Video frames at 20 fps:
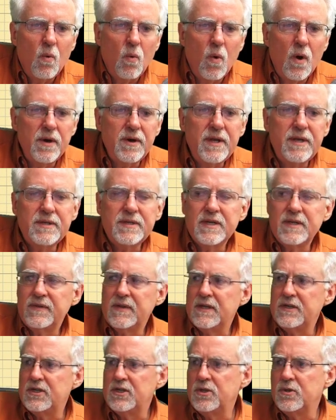What is
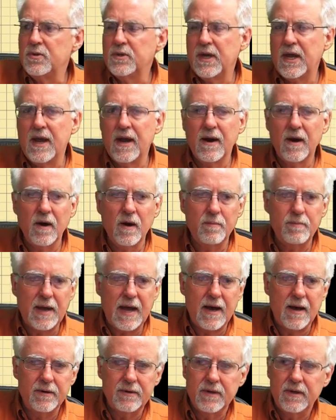it that you care
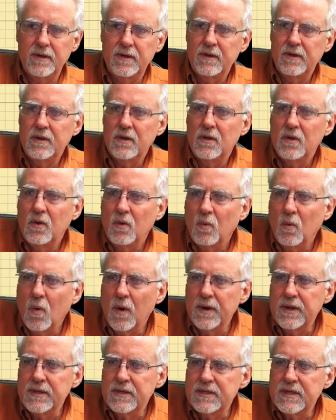about?
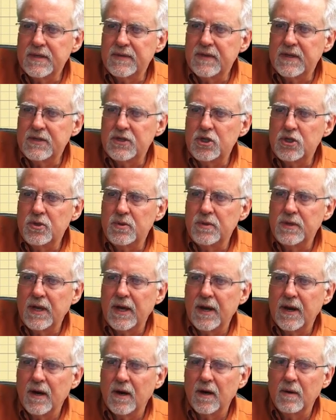What is it that you
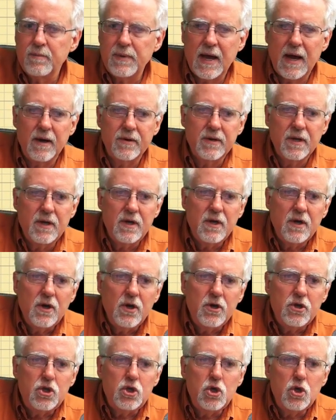care about?
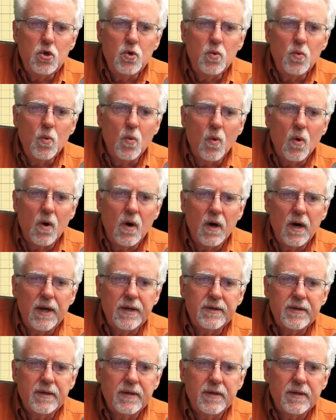You
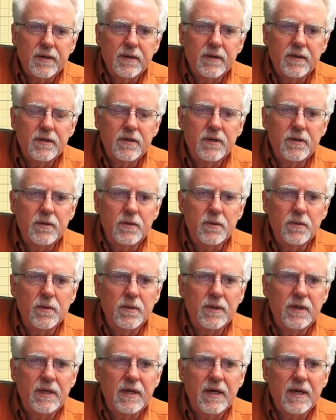want
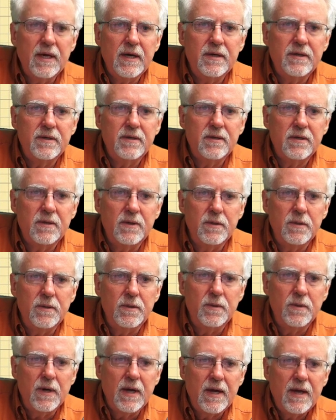to get
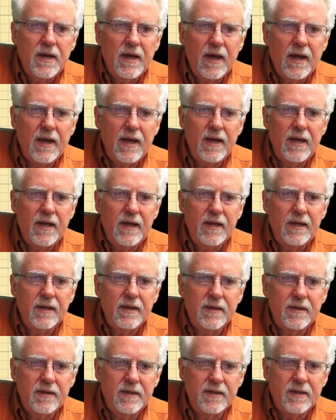to
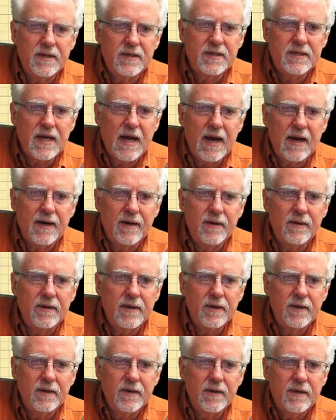a desired